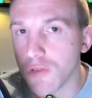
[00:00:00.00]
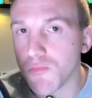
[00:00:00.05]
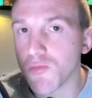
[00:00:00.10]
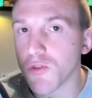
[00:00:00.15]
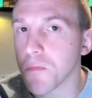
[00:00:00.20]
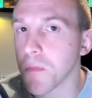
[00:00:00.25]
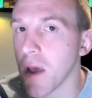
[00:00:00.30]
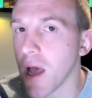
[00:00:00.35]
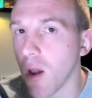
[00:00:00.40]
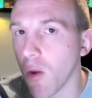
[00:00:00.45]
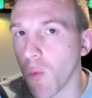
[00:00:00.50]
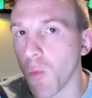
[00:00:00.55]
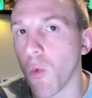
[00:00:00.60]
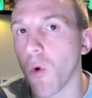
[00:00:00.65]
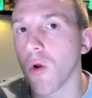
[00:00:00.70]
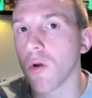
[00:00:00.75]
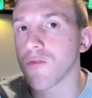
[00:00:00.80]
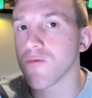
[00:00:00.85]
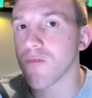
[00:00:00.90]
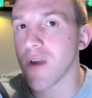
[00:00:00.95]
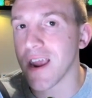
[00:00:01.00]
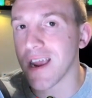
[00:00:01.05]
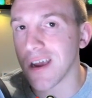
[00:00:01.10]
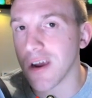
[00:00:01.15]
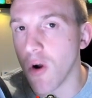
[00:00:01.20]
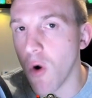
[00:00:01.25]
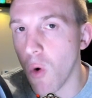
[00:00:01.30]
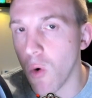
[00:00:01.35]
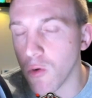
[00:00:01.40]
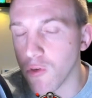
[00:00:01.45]
jump spell, wall
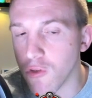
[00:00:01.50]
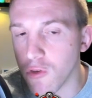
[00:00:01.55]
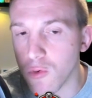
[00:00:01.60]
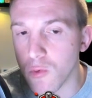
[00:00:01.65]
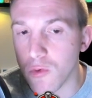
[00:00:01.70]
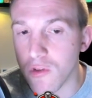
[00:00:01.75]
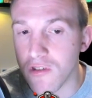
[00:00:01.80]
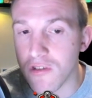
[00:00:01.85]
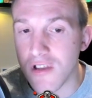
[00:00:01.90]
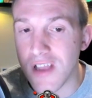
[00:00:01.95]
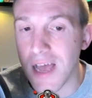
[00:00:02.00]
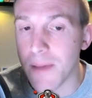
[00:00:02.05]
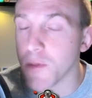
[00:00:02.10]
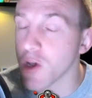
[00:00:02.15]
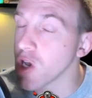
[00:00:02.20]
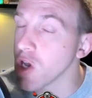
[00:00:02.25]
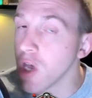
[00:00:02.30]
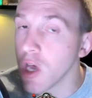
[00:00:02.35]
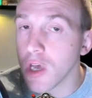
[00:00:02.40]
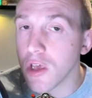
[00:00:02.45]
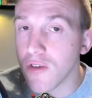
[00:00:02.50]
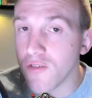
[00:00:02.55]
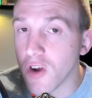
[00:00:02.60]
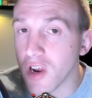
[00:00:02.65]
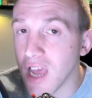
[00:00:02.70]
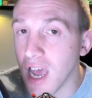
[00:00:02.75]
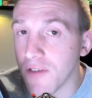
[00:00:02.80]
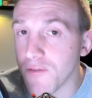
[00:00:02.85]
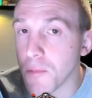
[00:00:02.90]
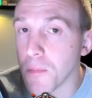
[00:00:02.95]
wrecker or stone slammer. You've
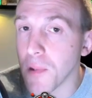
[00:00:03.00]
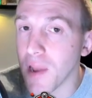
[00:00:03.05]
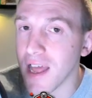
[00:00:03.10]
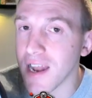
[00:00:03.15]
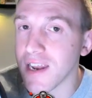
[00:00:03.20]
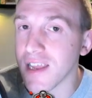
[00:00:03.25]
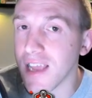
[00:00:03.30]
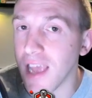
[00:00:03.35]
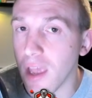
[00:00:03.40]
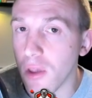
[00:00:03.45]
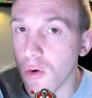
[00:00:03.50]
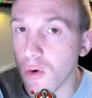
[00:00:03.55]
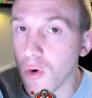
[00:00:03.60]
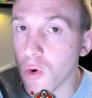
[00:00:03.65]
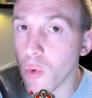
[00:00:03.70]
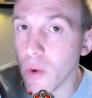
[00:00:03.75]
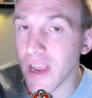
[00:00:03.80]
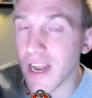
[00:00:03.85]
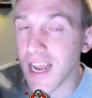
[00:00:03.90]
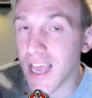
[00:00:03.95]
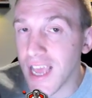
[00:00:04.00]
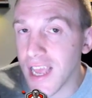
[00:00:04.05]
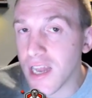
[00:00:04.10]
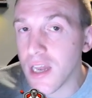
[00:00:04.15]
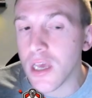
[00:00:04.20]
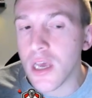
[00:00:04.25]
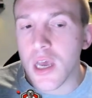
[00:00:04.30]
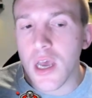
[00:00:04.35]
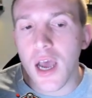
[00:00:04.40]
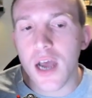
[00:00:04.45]
got to have a plan to get your queen
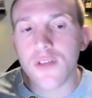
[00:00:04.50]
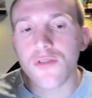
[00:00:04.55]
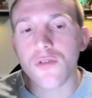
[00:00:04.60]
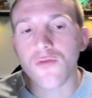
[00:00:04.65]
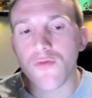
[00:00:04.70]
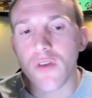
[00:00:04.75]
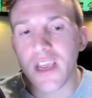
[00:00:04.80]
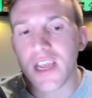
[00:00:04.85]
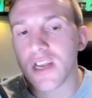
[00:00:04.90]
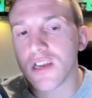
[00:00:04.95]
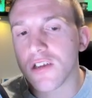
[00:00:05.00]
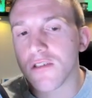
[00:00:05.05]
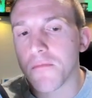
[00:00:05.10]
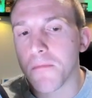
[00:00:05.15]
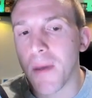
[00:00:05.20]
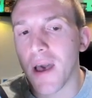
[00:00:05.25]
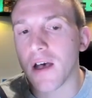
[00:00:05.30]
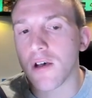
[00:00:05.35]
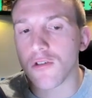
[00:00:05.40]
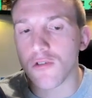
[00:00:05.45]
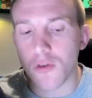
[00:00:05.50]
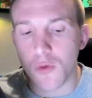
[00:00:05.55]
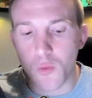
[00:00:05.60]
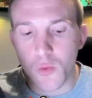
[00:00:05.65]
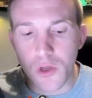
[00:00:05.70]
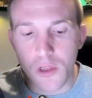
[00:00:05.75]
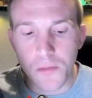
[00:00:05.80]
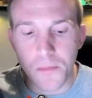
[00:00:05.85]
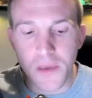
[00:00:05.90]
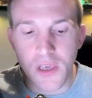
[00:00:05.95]
in, and the rage spells
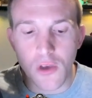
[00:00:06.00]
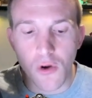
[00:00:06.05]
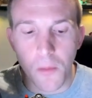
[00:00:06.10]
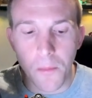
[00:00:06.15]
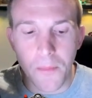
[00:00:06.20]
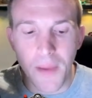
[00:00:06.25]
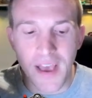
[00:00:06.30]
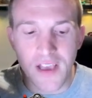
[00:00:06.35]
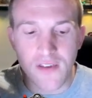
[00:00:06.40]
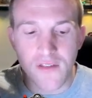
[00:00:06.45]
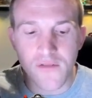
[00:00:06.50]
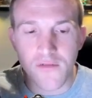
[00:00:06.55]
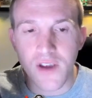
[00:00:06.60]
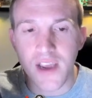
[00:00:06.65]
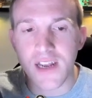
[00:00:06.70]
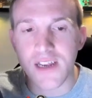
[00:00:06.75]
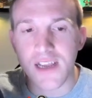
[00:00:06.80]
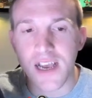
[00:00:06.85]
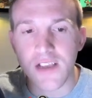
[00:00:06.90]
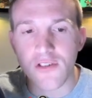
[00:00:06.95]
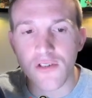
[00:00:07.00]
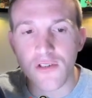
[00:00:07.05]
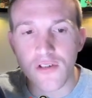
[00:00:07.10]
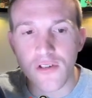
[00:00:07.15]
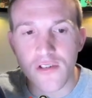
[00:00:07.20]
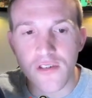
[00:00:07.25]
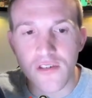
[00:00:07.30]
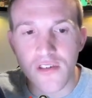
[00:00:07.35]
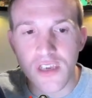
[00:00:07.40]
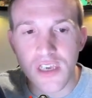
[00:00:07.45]
will be your best friend, as
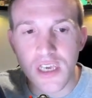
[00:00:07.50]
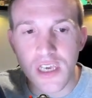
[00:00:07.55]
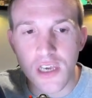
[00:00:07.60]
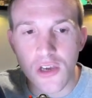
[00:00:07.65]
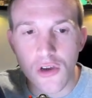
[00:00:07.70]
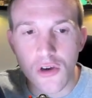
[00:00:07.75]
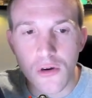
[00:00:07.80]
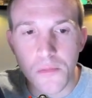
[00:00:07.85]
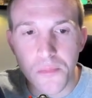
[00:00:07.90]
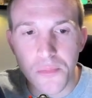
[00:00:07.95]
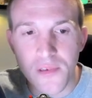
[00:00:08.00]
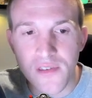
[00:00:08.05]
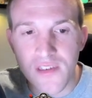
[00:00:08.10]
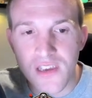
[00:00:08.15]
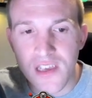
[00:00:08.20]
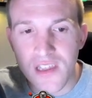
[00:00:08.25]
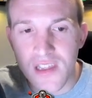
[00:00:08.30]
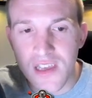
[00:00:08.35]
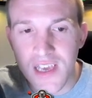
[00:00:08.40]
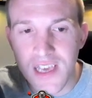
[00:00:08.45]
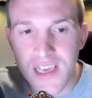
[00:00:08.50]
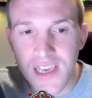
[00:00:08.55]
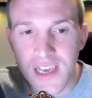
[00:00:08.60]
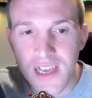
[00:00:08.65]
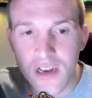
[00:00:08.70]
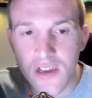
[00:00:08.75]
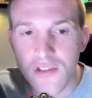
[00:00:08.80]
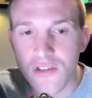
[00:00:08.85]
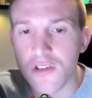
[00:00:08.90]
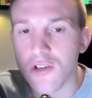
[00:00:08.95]
you can see, encompassing the
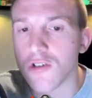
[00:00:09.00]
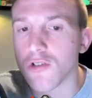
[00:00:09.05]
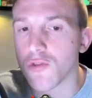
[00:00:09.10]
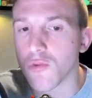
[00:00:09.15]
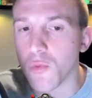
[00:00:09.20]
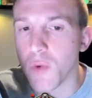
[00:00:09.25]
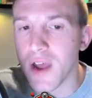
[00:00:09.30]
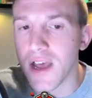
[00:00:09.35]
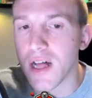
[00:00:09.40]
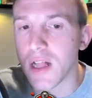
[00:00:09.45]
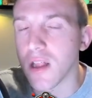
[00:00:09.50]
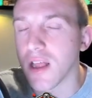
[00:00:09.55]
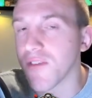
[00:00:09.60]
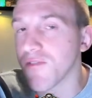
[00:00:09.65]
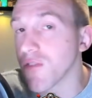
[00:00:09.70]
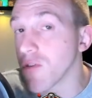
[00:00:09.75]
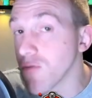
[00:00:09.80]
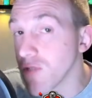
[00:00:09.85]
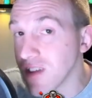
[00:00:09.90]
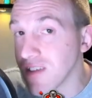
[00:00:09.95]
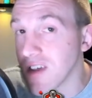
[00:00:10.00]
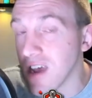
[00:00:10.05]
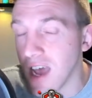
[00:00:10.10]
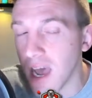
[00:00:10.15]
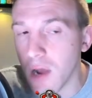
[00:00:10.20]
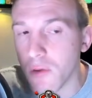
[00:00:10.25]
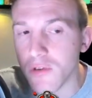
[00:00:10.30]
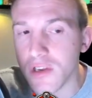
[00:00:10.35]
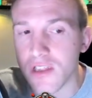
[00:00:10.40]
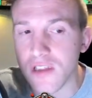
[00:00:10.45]
healers as well. If there is
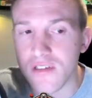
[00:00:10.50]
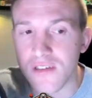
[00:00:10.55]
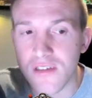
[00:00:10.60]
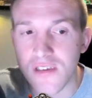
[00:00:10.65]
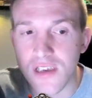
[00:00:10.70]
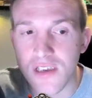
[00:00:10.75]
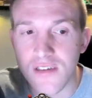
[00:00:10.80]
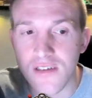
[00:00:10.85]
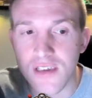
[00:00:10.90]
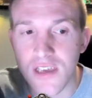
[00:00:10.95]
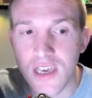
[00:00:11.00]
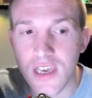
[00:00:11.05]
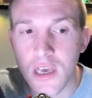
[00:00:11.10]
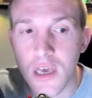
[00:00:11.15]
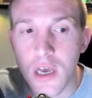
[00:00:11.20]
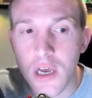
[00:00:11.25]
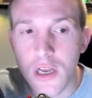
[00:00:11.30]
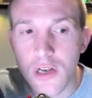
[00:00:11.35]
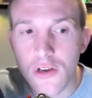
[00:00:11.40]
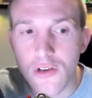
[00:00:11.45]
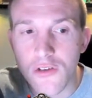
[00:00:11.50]
a hound in the CC,